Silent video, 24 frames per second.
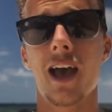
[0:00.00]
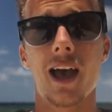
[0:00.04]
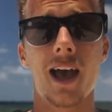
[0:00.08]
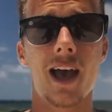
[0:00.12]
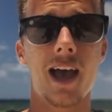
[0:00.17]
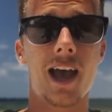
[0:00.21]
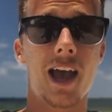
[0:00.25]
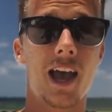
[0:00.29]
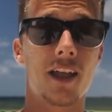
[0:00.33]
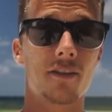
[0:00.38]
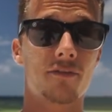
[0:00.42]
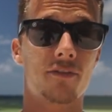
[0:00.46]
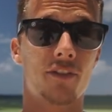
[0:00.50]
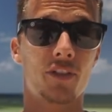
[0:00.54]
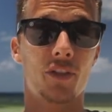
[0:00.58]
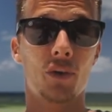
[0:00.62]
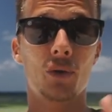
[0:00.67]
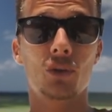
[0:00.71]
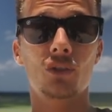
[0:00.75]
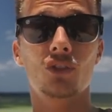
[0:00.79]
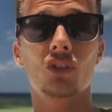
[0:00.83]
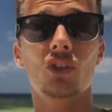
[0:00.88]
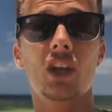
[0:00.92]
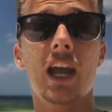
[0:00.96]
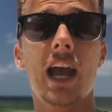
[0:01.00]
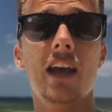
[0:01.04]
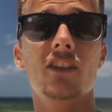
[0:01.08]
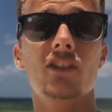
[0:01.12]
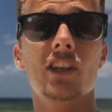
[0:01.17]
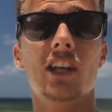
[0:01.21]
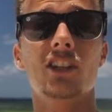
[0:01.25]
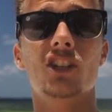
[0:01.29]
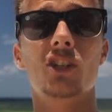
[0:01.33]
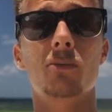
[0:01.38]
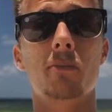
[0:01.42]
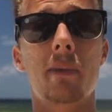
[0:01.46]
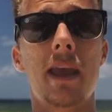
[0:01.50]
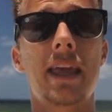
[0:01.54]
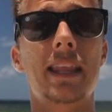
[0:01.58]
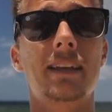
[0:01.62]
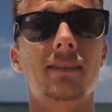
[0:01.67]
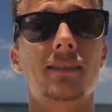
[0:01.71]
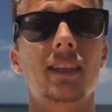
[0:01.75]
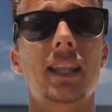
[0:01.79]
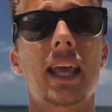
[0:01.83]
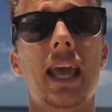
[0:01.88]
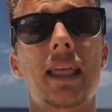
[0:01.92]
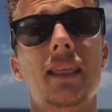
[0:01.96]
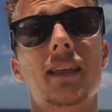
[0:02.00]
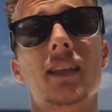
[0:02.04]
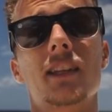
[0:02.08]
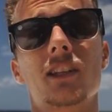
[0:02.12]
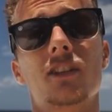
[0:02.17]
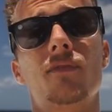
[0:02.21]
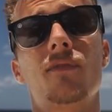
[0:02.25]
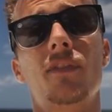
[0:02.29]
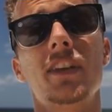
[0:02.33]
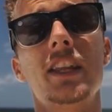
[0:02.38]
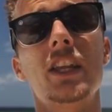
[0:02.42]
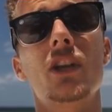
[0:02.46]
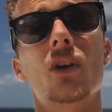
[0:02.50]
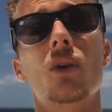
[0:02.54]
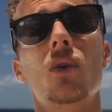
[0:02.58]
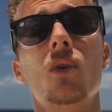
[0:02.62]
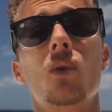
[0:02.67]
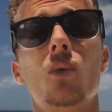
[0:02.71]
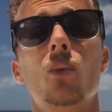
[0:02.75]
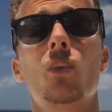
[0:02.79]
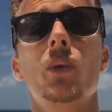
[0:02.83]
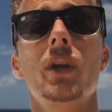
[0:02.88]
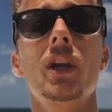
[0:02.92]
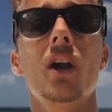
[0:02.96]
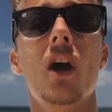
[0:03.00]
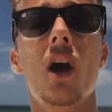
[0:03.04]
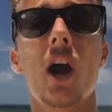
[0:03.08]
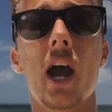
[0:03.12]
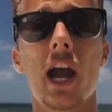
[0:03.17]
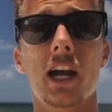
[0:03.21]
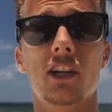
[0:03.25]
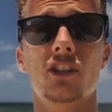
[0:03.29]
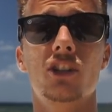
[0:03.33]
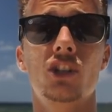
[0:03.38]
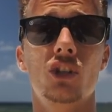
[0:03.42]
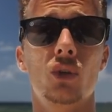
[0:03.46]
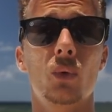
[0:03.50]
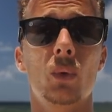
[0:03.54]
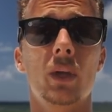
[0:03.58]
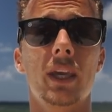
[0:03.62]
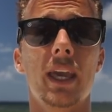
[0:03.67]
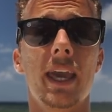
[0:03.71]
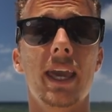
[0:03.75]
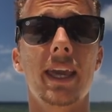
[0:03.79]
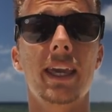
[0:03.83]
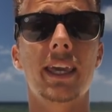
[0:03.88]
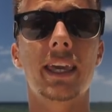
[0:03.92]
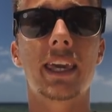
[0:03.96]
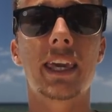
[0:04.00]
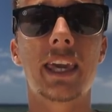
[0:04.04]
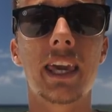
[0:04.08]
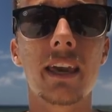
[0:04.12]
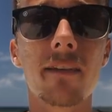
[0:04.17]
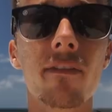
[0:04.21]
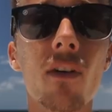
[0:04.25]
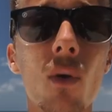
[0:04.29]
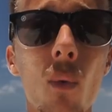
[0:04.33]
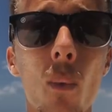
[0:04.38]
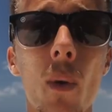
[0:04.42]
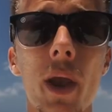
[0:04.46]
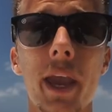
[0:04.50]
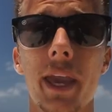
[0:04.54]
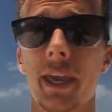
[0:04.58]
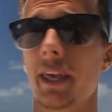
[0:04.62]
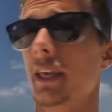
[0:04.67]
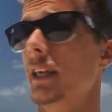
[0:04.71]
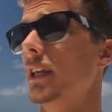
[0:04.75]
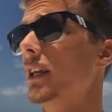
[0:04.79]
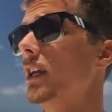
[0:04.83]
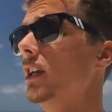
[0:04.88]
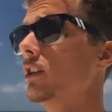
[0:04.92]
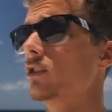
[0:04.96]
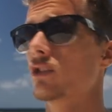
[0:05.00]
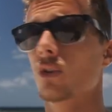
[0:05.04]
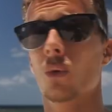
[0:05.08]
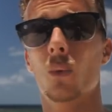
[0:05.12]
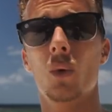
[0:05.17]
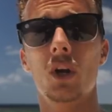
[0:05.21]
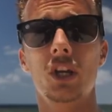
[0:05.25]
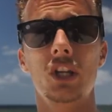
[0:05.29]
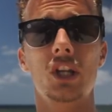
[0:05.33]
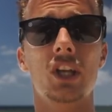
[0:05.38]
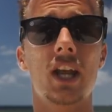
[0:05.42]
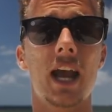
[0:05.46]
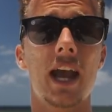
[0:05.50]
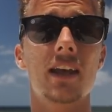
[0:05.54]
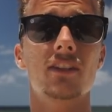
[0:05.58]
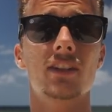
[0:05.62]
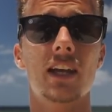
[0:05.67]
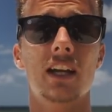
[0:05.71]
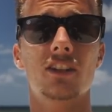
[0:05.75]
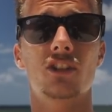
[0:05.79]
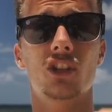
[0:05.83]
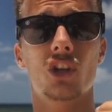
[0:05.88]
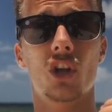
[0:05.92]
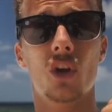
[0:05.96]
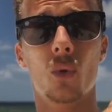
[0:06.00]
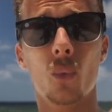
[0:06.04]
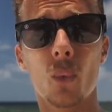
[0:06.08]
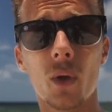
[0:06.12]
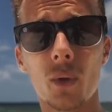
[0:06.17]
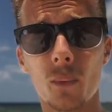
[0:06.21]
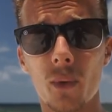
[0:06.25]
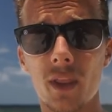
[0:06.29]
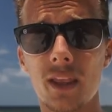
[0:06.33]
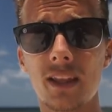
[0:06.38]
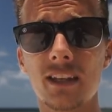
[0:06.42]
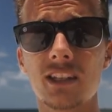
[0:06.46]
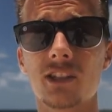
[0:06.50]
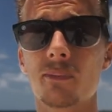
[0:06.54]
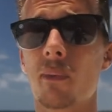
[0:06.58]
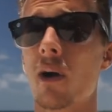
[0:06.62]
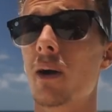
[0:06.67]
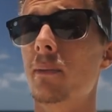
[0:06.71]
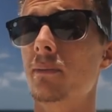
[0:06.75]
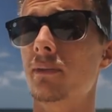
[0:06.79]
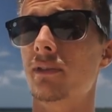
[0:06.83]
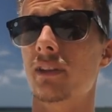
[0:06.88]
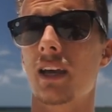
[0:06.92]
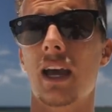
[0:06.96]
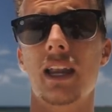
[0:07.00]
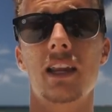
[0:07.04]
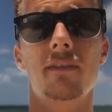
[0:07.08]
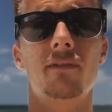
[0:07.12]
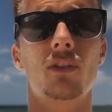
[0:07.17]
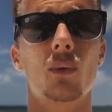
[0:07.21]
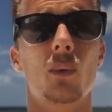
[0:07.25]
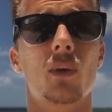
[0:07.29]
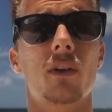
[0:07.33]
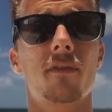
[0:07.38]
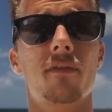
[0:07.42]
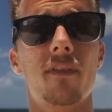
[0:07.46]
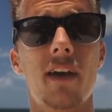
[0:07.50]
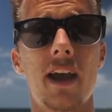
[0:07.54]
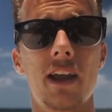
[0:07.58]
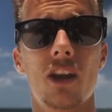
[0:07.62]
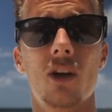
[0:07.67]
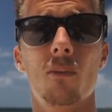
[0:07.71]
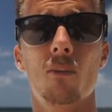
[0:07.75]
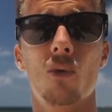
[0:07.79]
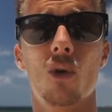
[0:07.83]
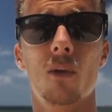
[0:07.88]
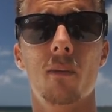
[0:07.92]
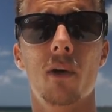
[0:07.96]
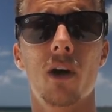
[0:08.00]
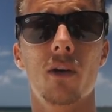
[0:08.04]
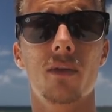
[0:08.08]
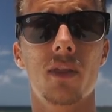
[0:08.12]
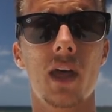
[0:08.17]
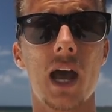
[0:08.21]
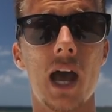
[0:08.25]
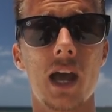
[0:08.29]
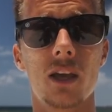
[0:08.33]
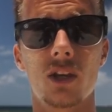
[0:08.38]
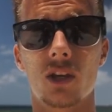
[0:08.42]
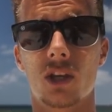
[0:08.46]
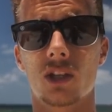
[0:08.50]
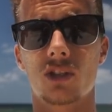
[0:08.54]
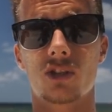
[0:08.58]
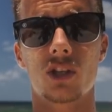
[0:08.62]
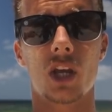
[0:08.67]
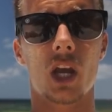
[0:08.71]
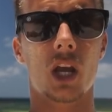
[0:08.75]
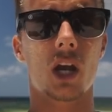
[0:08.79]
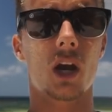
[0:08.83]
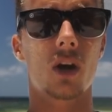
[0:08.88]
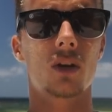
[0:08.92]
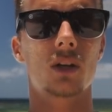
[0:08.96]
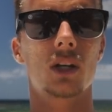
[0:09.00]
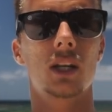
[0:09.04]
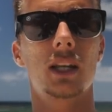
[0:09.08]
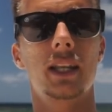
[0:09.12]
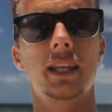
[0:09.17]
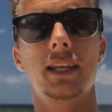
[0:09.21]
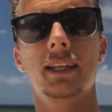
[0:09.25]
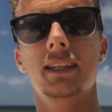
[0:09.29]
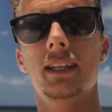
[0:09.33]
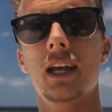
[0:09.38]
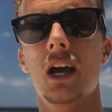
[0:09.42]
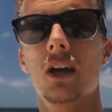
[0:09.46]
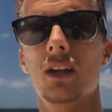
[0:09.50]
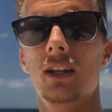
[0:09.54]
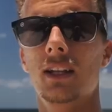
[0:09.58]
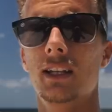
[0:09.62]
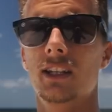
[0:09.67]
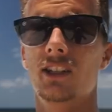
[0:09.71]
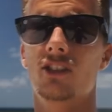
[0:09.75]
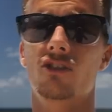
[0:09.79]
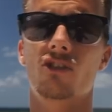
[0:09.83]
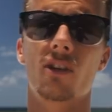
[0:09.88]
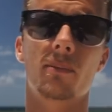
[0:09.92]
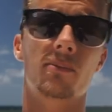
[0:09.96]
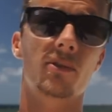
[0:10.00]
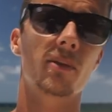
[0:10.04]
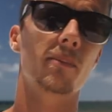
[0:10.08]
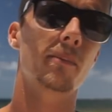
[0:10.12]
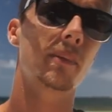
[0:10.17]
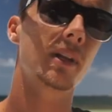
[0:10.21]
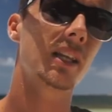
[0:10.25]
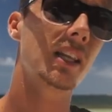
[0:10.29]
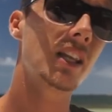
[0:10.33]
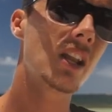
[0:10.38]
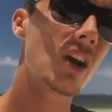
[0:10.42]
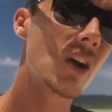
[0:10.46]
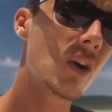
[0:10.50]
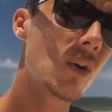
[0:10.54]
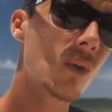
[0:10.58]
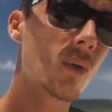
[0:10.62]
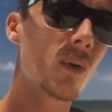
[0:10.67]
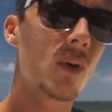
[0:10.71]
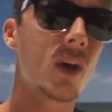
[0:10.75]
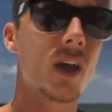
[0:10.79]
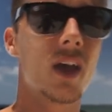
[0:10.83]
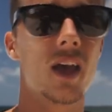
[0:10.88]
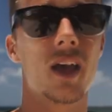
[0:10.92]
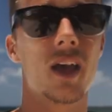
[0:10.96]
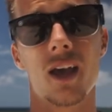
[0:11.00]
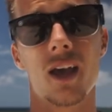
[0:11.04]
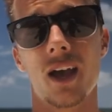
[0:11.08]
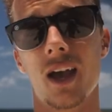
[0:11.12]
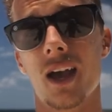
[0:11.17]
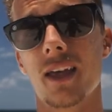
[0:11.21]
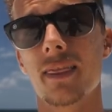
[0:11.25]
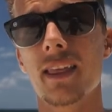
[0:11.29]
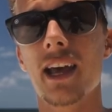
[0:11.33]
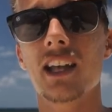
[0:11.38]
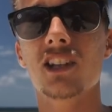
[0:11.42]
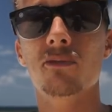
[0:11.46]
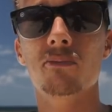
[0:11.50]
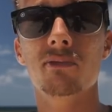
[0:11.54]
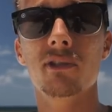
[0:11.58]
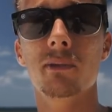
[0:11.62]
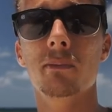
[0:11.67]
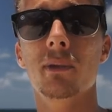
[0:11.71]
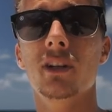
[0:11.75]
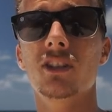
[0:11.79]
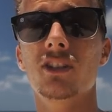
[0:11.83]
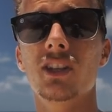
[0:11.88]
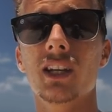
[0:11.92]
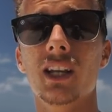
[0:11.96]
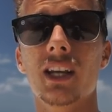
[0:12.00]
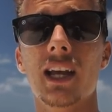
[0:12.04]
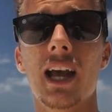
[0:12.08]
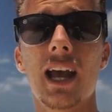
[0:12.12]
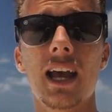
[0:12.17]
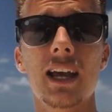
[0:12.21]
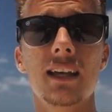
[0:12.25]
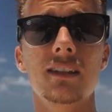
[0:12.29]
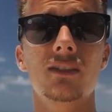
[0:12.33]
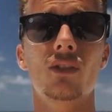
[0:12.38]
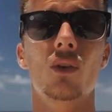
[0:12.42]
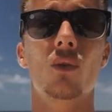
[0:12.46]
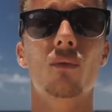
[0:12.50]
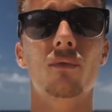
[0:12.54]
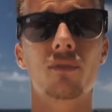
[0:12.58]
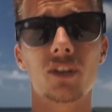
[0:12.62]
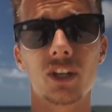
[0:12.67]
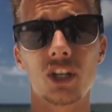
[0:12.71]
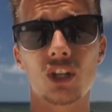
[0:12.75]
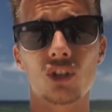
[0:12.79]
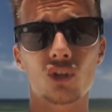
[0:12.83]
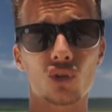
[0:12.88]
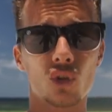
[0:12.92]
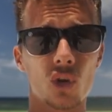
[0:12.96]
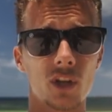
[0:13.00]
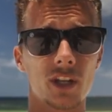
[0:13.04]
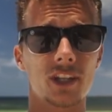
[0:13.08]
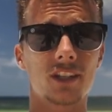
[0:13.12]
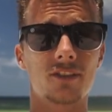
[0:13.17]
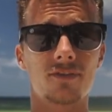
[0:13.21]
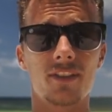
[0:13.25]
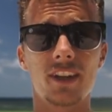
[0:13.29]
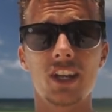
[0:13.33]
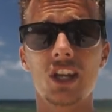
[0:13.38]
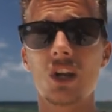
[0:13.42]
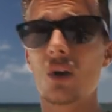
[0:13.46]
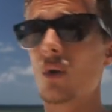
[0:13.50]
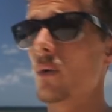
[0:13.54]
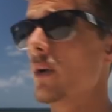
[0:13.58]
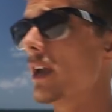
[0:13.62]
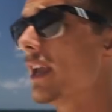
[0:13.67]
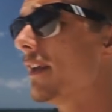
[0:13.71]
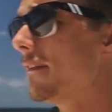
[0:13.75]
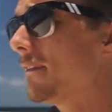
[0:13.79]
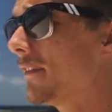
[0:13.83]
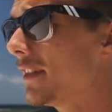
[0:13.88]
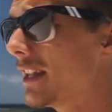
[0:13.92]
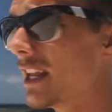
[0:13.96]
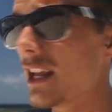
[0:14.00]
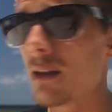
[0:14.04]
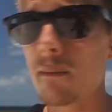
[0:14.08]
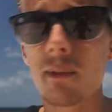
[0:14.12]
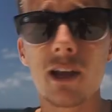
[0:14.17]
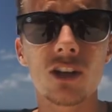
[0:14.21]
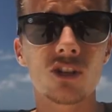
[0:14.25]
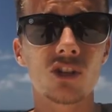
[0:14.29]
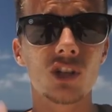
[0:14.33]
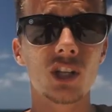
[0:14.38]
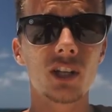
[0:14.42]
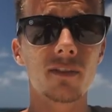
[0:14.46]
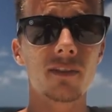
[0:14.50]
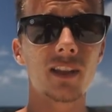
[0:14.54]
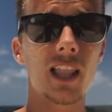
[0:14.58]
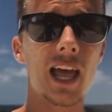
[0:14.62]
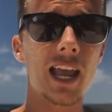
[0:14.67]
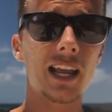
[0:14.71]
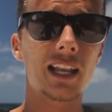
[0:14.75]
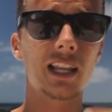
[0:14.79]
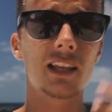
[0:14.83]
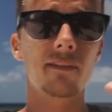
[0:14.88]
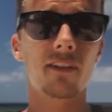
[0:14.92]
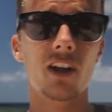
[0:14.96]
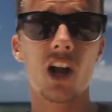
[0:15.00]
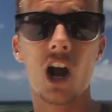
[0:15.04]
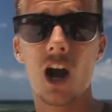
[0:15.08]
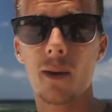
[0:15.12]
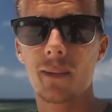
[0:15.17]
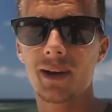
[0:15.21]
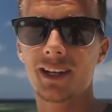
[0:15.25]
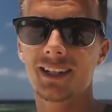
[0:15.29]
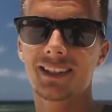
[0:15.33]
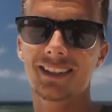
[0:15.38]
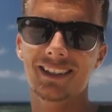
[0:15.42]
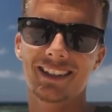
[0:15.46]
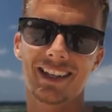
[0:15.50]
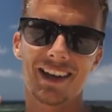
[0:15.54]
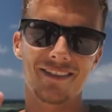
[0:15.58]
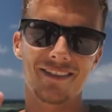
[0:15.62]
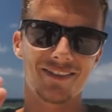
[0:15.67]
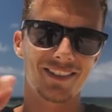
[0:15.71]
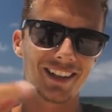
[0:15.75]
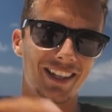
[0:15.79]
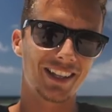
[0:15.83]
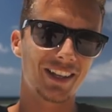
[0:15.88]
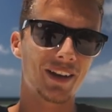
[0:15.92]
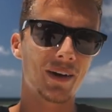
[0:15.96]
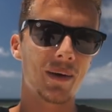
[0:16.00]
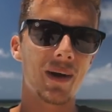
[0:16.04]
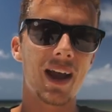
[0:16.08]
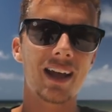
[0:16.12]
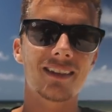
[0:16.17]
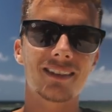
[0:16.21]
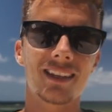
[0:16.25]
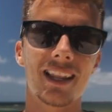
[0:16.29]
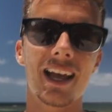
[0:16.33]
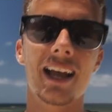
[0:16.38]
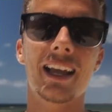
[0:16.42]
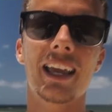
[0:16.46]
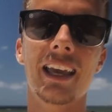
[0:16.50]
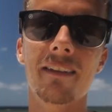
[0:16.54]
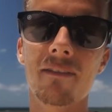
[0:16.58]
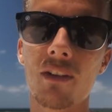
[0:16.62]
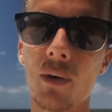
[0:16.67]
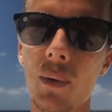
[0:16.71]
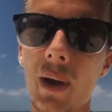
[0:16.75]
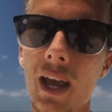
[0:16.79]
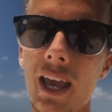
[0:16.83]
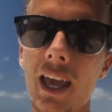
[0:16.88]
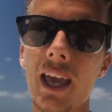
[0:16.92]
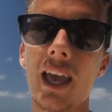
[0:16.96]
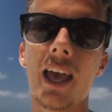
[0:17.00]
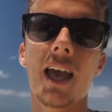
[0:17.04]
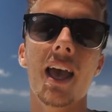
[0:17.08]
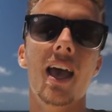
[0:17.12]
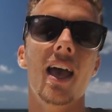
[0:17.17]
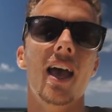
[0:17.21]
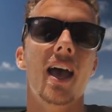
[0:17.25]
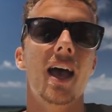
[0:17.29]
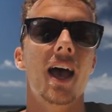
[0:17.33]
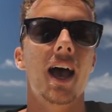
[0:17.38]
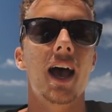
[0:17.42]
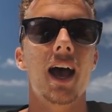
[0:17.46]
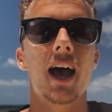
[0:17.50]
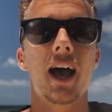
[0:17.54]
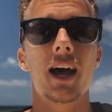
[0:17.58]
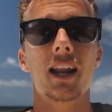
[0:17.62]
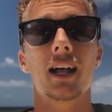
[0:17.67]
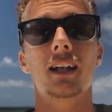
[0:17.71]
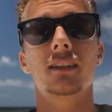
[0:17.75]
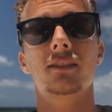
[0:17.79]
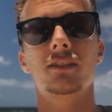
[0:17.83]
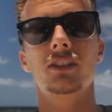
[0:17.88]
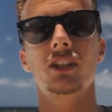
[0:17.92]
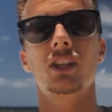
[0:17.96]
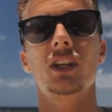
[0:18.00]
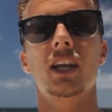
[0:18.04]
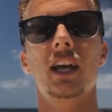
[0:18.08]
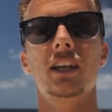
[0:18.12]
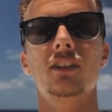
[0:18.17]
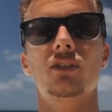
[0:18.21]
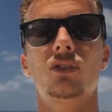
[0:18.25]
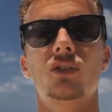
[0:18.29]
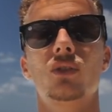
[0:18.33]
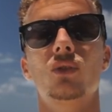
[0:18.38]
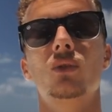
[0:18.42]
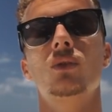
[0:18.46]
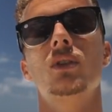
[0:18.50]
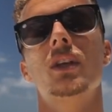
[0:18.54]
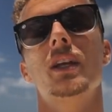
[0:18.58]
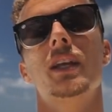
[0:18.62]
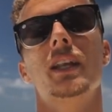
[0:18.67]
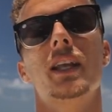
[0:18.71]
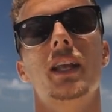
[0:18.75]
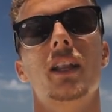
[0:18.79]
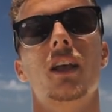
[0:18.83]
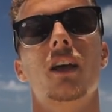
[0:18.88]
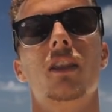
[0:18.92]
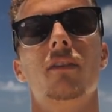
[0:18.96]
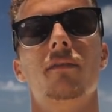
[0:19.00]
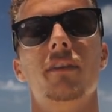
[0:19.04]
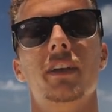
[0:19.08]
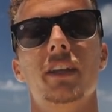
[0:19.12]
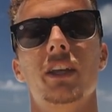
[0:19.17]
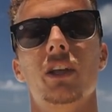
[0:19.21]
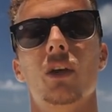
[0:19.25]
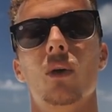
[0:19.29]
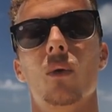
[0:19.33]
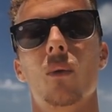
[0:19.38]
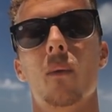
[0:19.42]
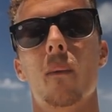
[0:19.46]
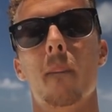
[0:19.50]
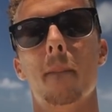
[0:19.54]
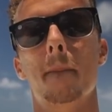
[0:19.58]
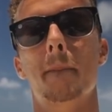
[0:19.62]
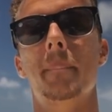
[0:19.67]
And for those of you guys who actually made it to the end of this video, we are actually doing a giveaway. So one of you guys is actually going to win one of these pumps, and if you want to find out more about that, you can check out the link down in the description below. And that's pretty much it, guys. Hopefully you enjoyed this video. If you did, make sure you leave a like, leave a comment. Definitely go enter that giveaway. And I'll see you guys soon in another video.